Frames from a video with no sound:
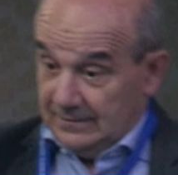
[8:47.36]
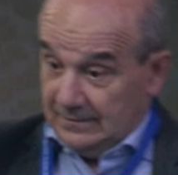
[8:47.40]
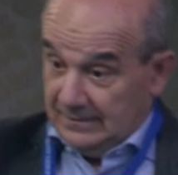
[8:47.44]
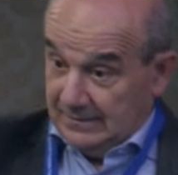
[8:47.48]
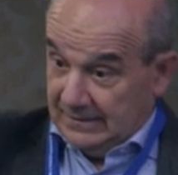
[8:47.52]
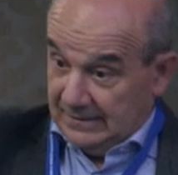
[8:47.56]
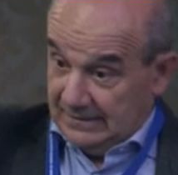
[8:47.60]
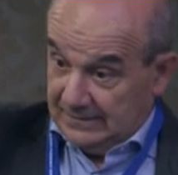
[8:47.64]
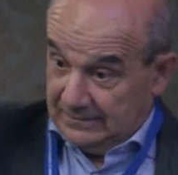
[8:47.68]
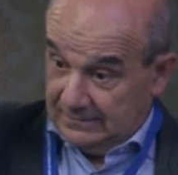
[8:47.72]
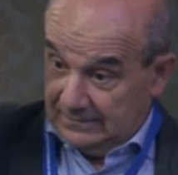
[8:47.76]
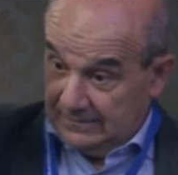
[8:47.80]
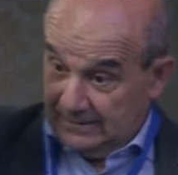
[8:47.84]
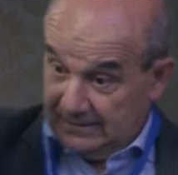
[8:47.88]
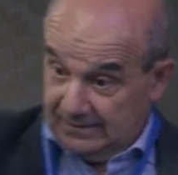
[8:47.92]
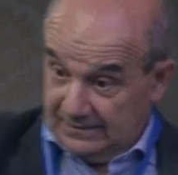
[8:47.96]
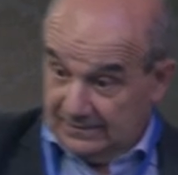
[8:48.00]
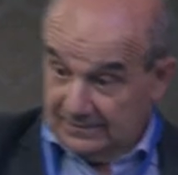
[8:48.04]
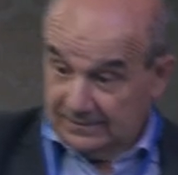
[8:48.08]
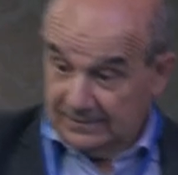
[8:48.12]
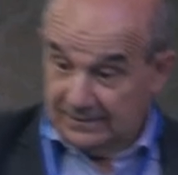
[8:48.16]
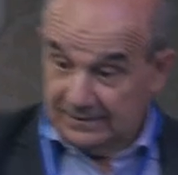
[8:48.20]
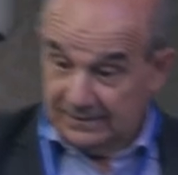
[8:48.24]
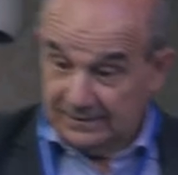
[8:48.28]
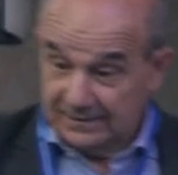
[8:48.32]
the, the,
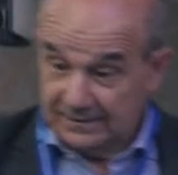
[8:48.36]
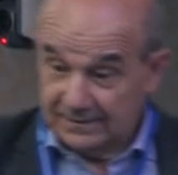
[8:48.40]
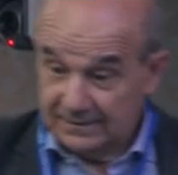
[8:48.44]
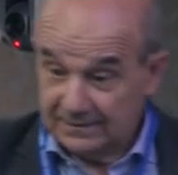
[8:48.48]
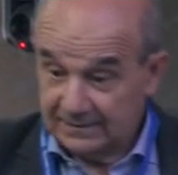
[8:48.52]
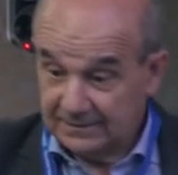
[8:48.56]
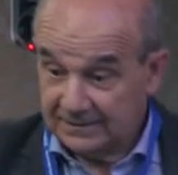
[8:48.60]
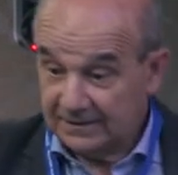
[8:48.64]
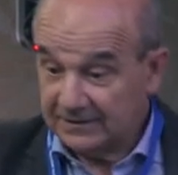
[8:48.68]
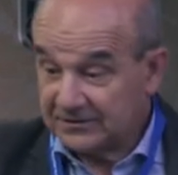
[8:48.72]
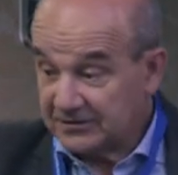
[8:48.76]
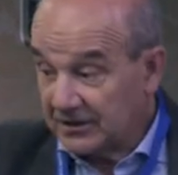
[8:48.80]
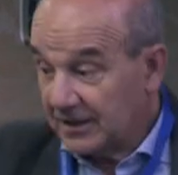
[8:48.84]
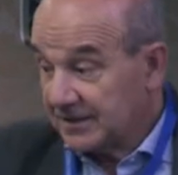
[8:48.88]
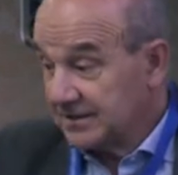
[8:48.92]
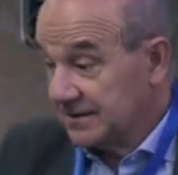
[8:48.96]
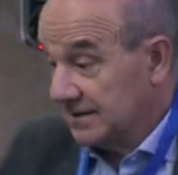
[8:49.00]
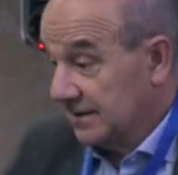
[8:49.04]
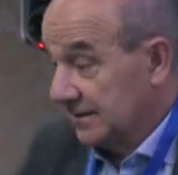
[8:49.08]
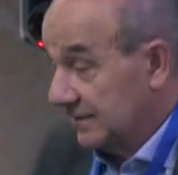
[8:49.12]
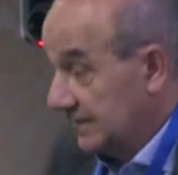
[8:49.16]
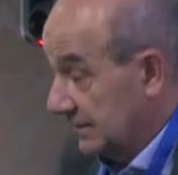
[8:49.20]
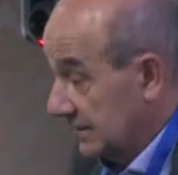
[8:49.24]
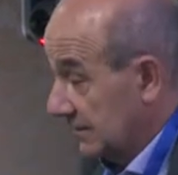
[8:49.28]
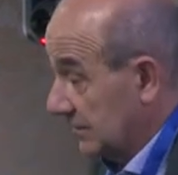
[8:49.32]
the, the,
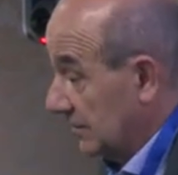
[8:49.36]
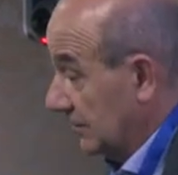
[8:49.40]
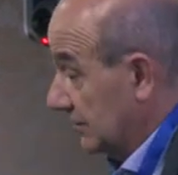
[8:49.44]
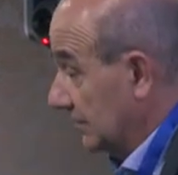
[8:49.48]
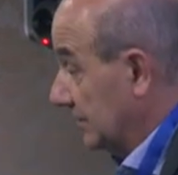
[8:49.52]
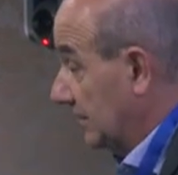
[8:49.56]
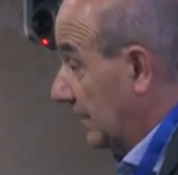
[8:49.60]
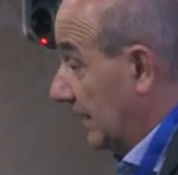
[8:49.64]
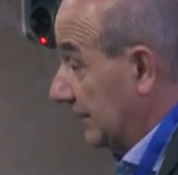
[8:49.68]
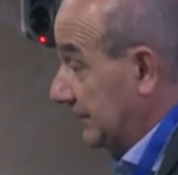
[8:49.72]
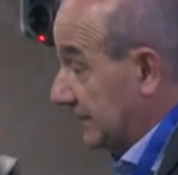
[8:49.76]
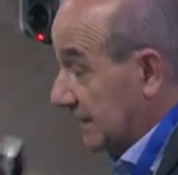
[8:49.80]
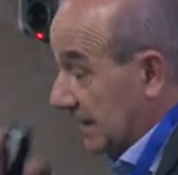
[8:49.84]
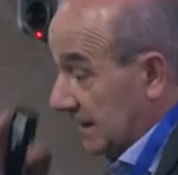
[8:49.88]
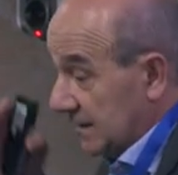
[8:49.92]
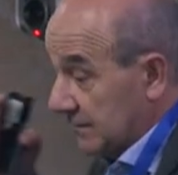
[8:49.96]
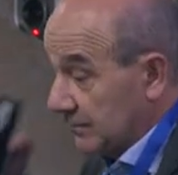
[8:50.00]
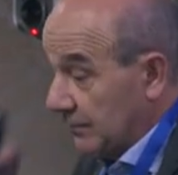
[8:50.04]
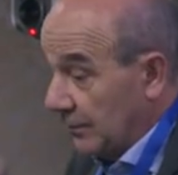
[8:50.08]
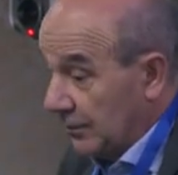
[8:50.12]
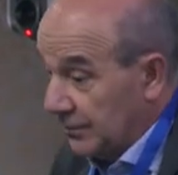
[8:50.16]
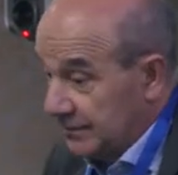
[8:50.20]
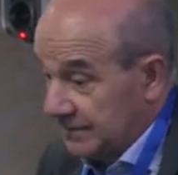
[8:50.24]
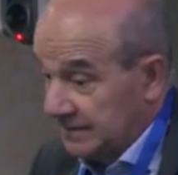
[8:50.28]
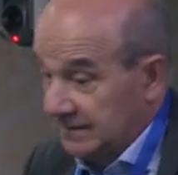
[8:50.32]
target. So you have
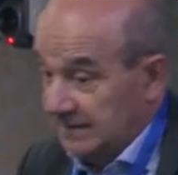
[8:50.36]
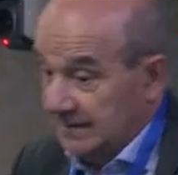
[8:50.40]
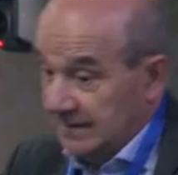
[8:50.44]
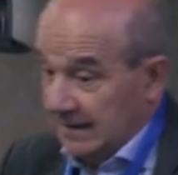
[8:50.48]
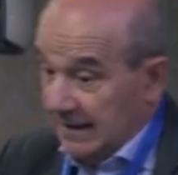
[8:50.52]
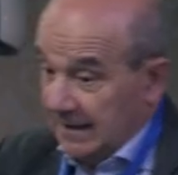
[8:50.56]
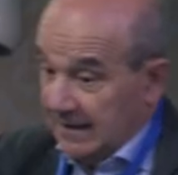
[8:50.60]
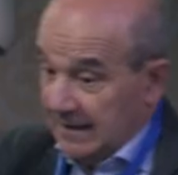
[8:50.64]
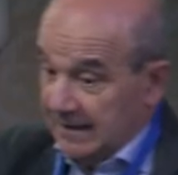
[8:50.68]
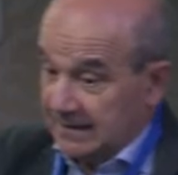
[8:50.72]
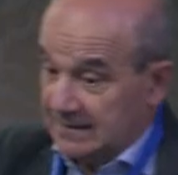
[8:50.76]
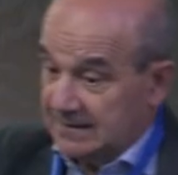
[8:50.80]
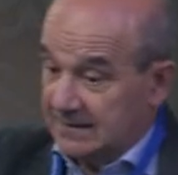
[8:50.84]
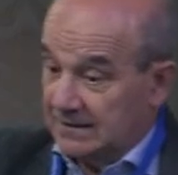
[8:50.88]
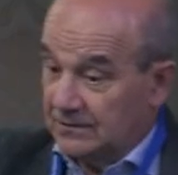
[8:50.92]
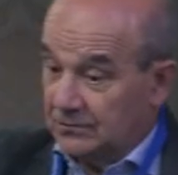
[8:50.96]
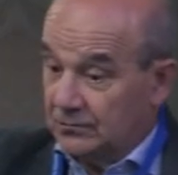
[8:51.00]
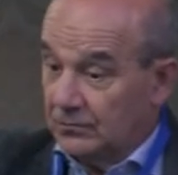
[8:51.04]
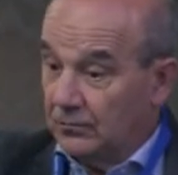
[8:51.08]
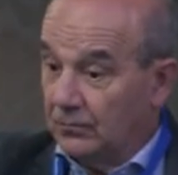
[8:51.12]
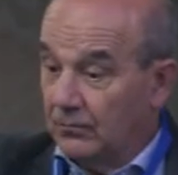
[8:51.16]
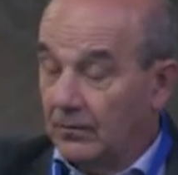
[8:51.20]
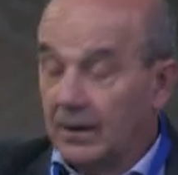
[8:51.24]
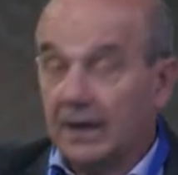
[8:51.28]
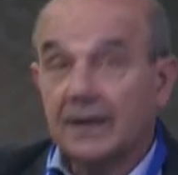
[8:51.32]
transported x into
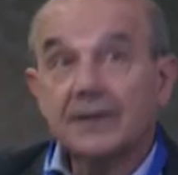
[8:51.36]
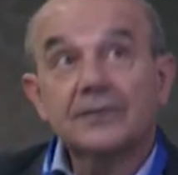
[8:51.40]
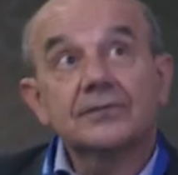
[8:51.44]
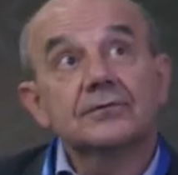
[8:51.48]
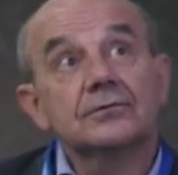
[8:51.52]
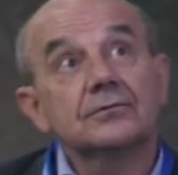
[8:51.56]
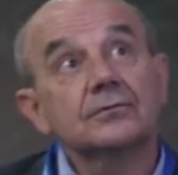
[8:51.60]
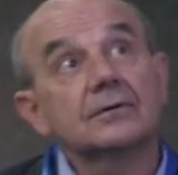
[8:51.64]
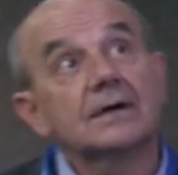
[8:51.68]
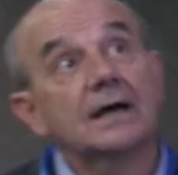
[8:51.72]
y through